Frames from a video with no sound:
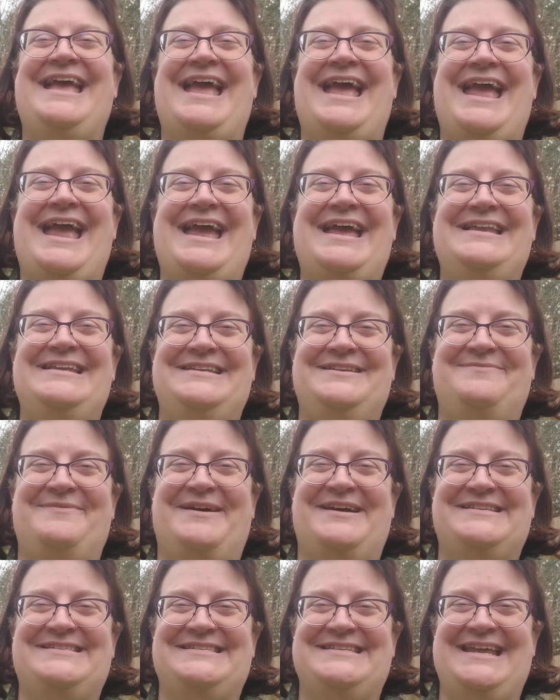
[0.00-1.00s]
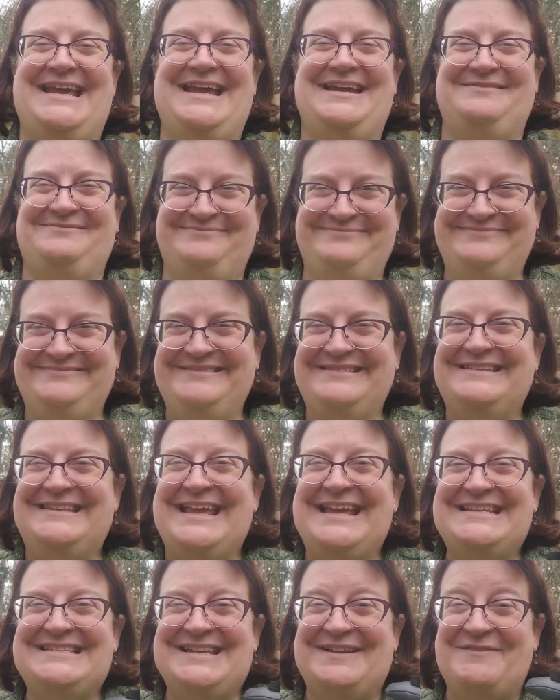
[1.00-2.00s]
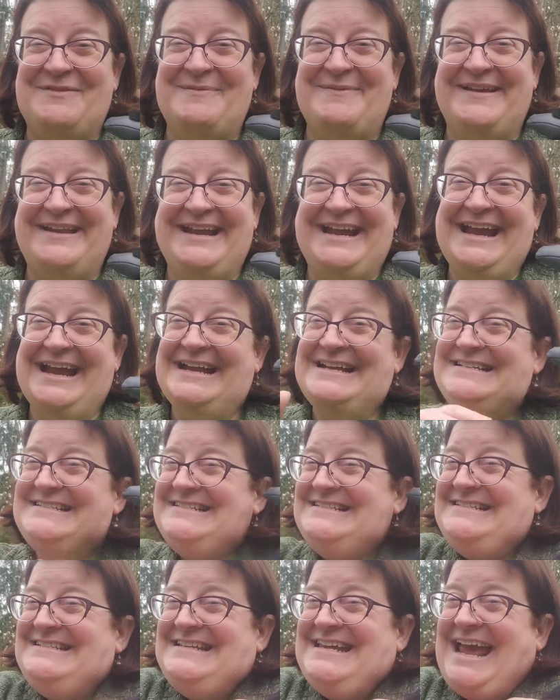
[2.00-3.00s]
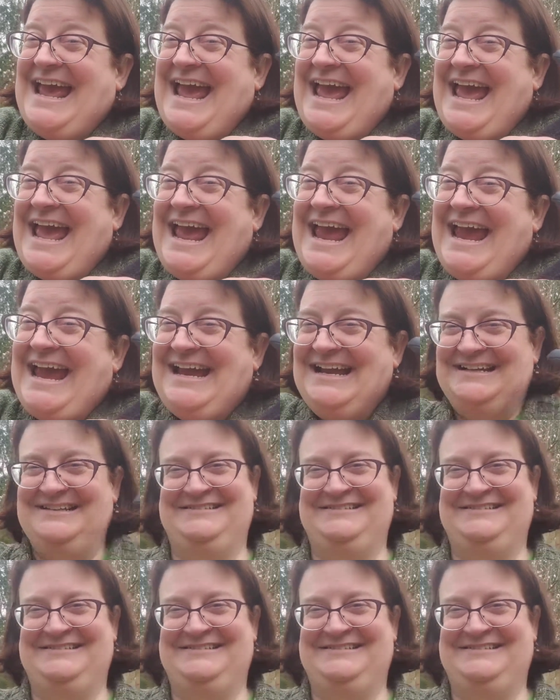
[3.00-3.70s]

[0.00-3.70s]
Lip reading: and namaste. Thanks, everybody. Yay!